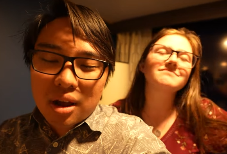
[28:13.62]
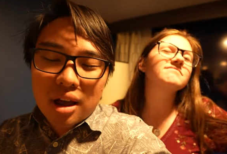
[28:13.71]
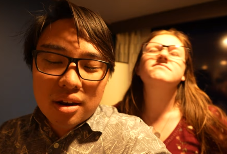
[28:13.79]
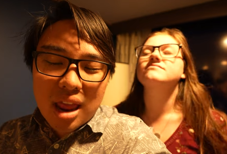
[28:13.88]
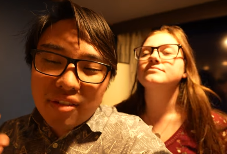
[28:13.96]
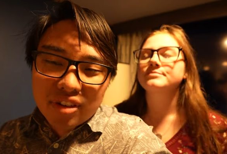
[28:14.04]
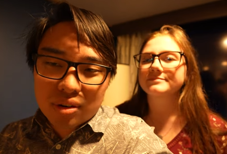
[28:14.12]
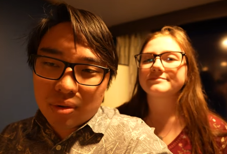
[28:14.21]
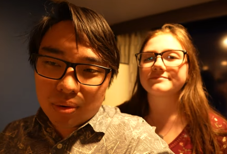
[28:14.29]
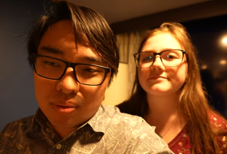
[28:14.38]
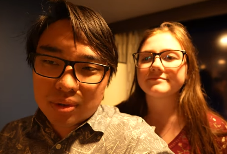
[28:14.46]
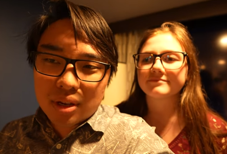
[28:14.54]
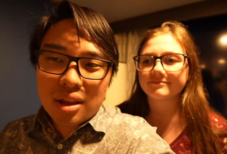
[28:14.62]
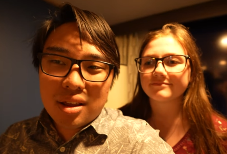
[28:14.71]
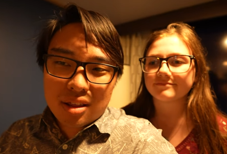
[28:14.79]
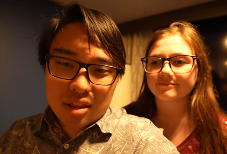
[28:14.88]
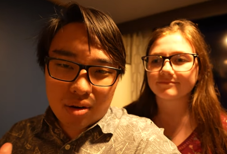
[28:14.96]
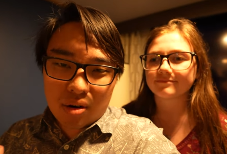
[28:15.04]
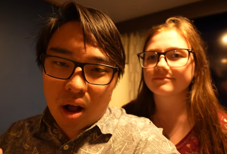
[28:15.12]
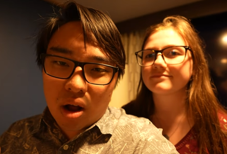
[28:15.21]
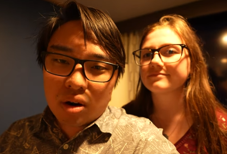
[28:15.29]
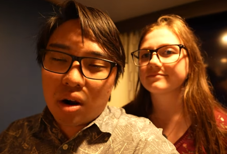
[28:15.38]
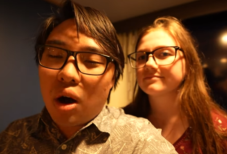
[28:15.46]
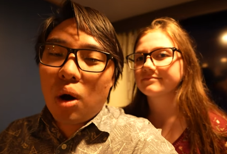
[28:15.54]
Speaker 1: on every cruise, there
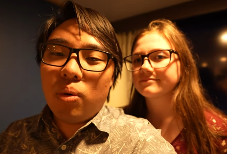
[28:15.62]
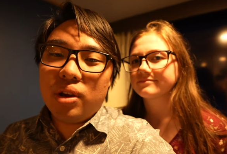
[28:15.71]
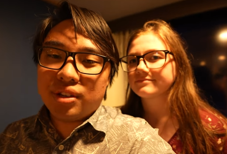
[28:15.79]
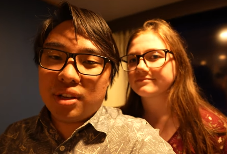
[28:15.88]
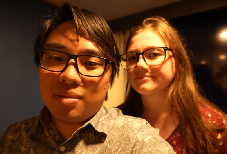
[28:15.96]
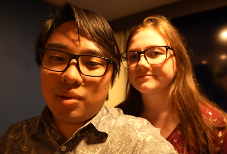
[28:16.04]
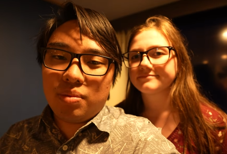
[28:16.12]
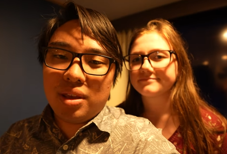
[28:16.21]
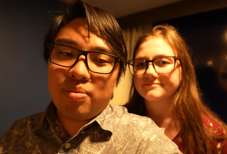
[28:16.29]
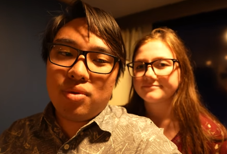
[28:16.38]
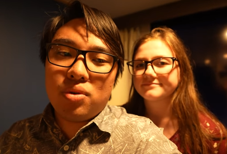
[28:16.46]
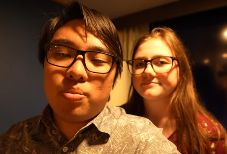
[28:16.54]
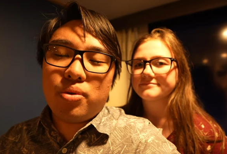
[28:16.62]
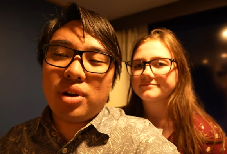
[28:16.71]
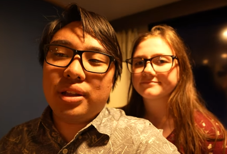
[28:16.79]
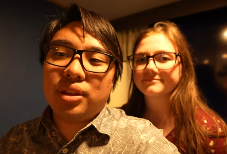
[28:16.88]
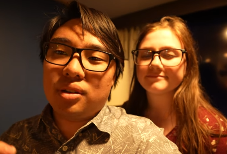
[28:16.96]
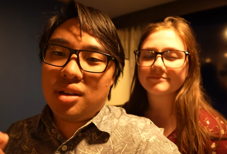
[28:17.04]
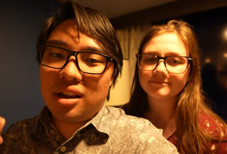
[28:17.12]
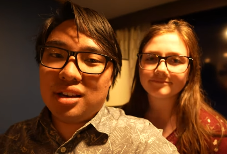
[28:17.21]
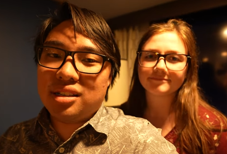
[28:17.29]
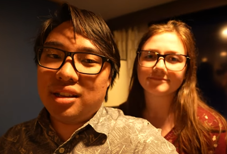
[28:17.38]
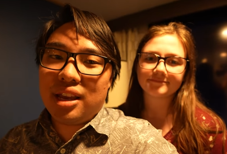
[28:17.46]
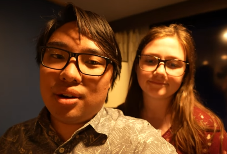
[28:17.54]
are always going to be people who put out their
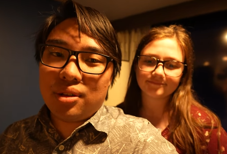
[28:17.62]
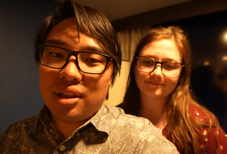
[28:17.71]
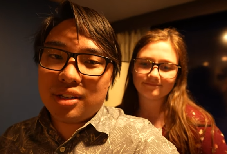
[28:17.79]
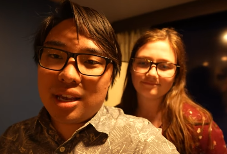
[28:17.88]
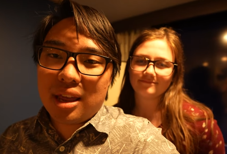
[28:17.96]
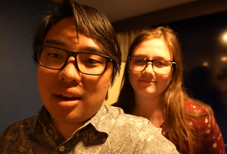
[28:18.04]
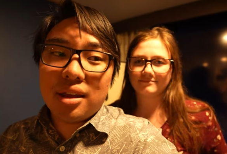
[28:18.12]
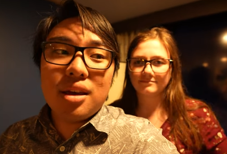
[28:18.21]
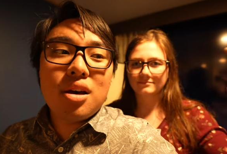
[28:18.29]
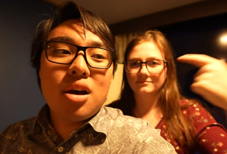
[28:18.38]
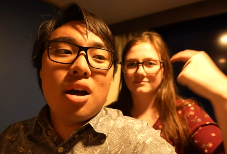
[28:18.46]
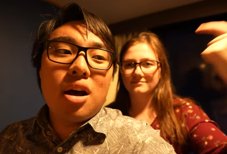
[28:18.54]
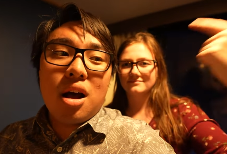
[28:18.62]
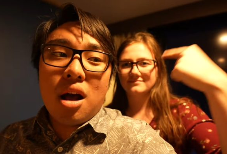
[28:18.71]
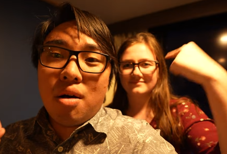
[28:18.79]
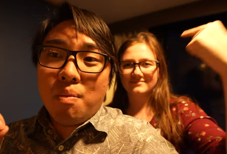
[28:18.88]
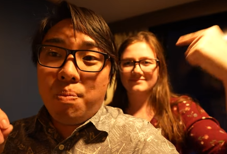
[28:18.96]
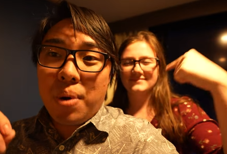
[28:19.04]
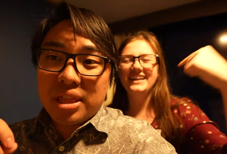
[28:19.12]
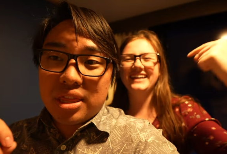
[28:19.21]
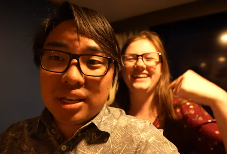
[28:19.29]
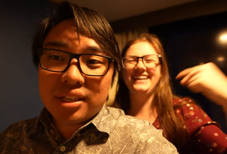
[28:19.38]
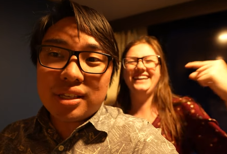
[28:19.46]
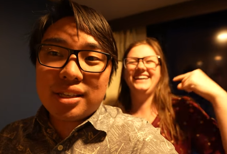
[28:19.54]
luggage later than 10. But
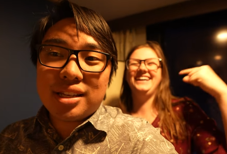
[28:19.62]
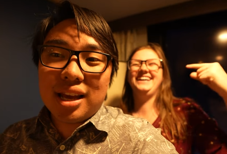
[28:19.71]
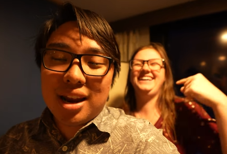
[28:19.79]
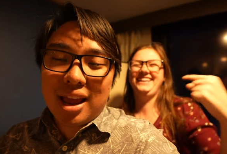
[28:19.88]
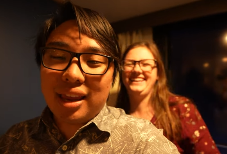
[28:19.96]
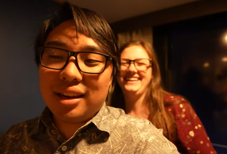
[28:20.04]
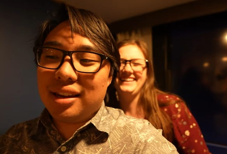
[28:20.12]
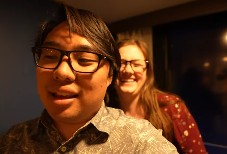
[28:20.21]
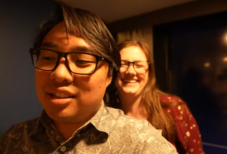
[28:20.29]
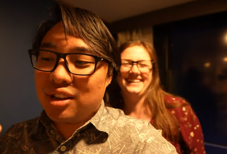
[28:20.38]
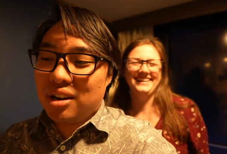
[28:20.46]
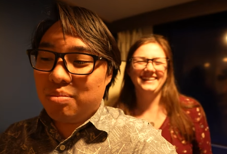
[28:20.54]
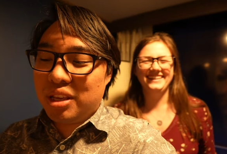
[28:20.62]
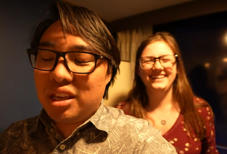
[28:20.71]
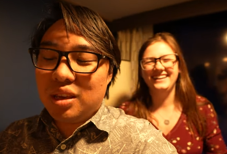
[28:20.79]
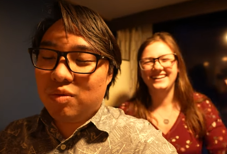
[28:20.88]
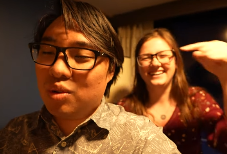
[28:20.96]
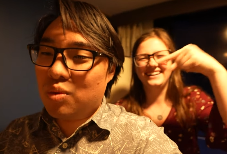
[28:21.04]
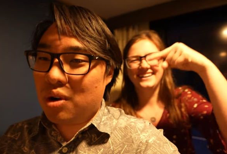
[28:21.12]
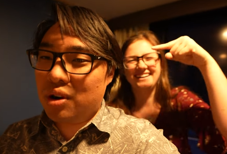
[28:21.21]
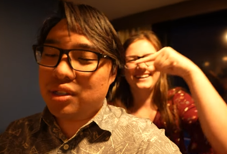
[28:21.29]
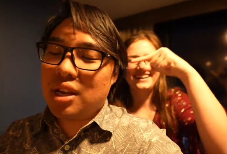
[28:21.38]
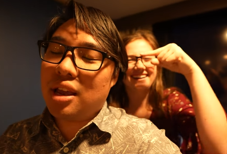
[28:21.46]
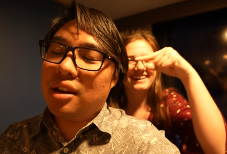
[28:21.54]
this tonight is going to be even
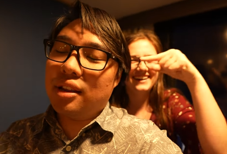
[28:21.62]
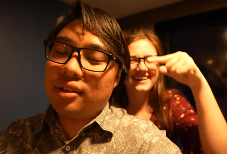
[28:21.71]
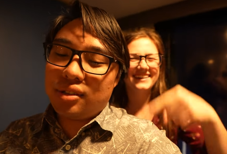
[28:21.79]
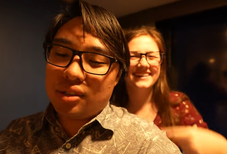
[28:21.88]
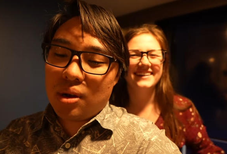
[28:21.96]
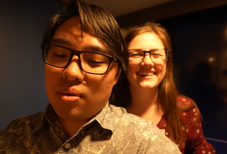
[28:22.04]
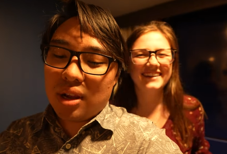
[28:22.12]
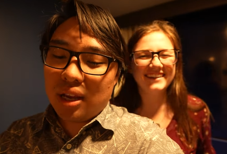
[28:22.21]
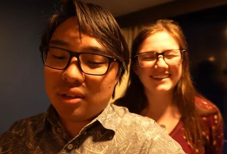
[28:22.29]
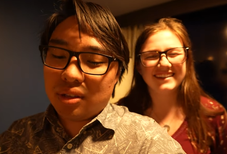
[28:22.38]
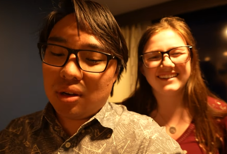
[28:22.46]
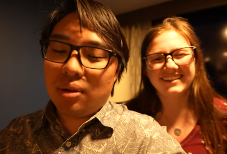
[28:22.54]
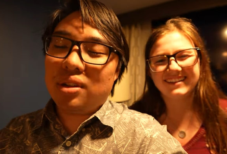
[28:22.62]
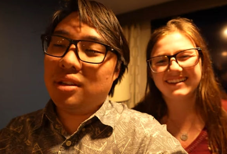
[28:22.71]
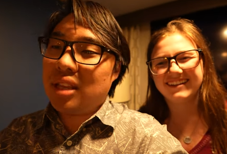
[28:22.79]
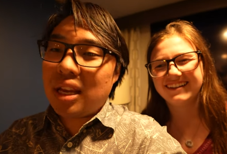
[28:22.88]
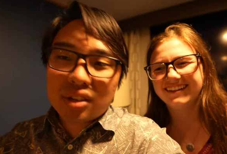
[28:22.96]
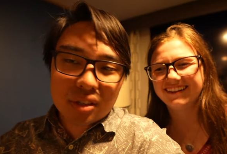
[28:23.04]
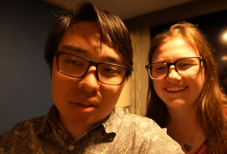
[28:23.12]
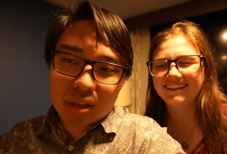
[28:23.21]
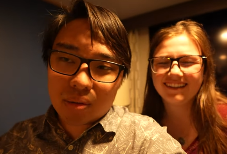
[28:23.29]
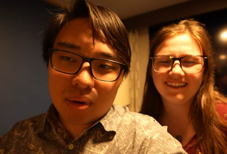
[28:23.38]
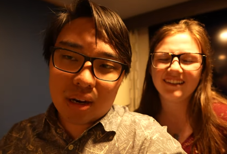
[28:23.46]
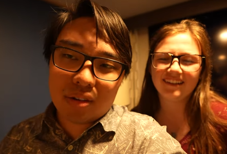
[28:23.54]
worse, and it's so nice to know that they just
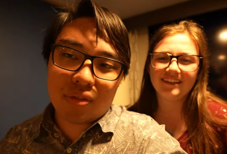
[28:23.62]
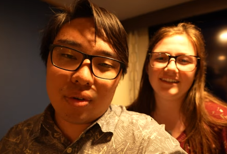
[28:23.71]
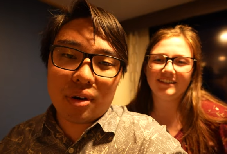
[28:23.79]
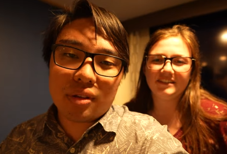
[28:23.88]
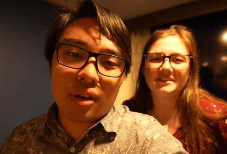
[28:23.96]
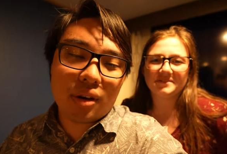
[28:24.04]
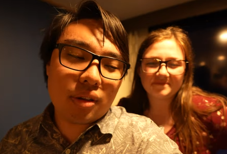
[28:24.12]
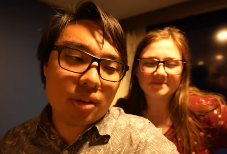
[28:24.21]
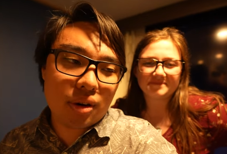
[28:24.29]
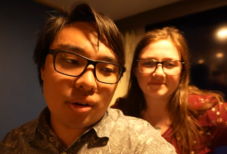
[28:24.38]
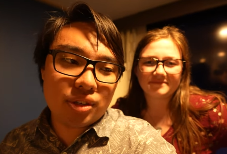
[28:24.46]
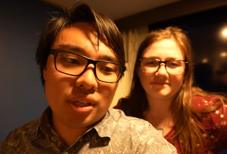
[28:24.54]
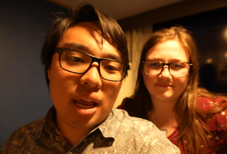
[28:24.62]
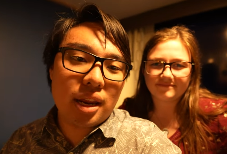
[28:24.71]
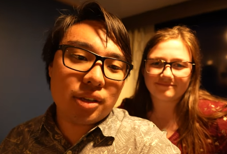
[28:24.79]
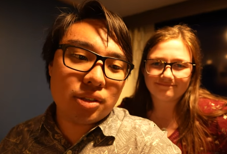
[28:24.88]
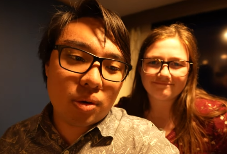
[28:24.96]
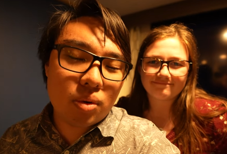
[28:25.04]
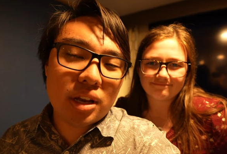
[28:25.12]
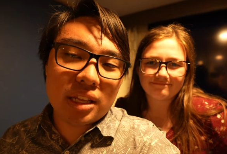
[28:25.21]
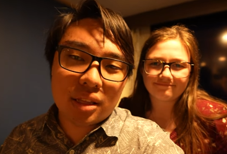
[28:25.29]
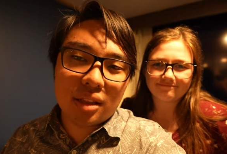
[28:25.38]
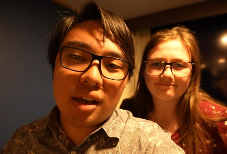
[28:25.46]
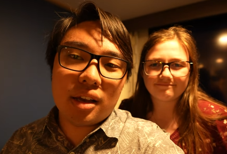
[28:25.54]
they're ready for it. They're they're understanding. So we'll
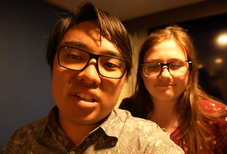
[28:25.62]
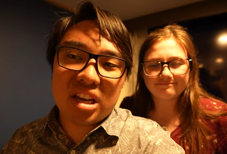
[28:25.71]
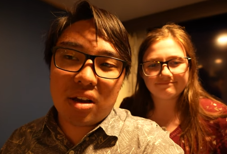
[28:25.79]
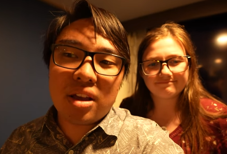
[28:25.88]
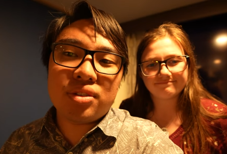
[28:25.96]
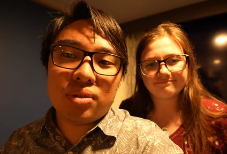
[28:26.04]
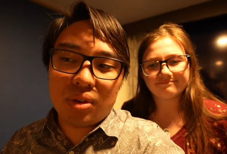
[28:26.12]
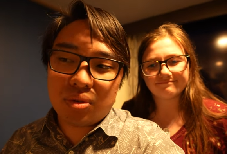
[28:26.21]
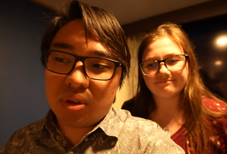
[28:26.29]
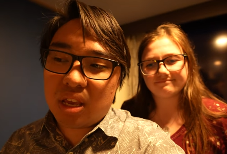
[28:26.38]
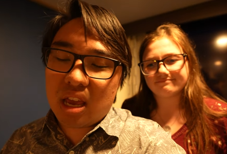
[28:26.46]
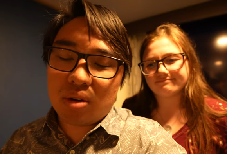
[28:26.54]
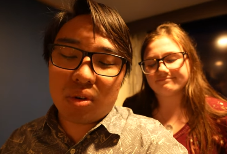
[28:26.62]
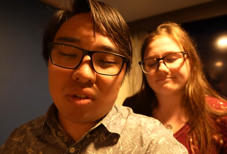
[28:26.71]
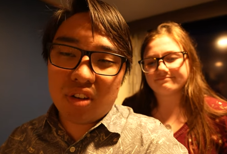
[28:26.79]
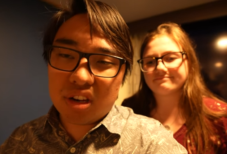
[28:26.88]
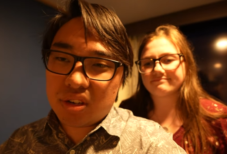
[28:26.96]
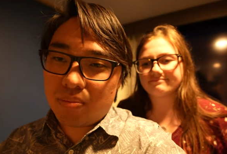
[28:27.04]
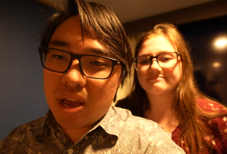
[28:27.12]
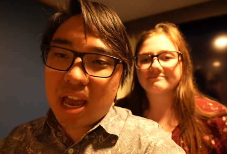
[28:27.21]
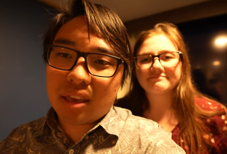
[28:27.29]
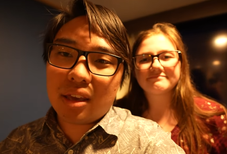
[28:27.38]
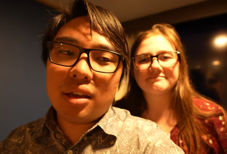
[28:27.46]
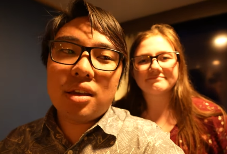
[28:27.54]
get the luggage out as soon as we can. We're going to finish up
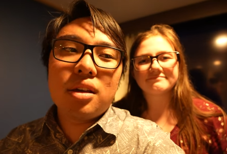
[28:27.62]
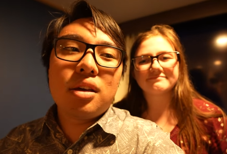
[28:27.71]
packing.